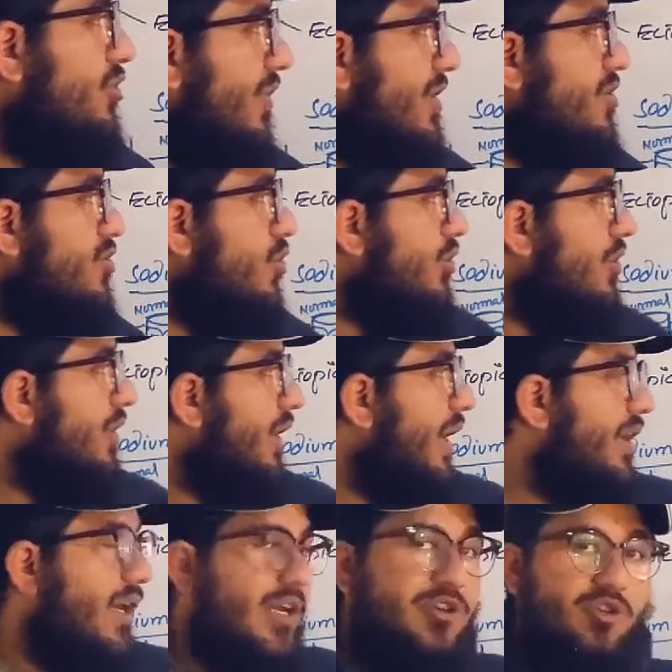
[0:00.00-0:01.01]
the
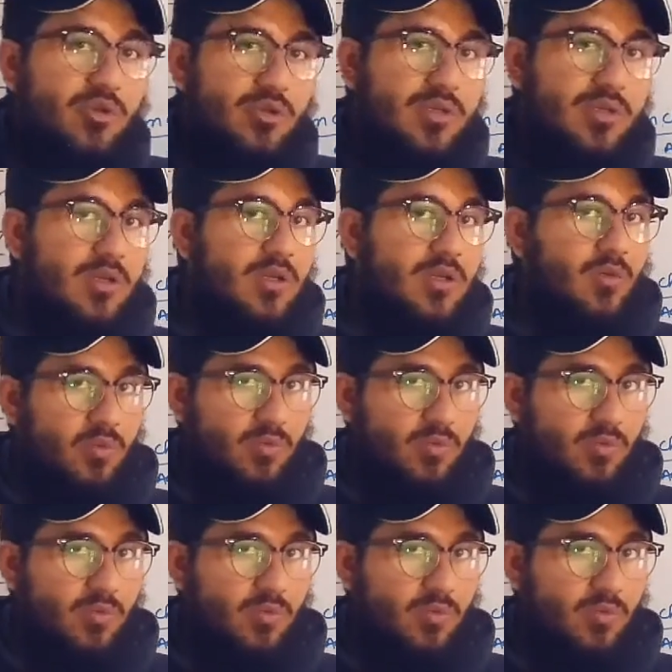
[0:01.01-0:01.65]
ventricular and arteriolar.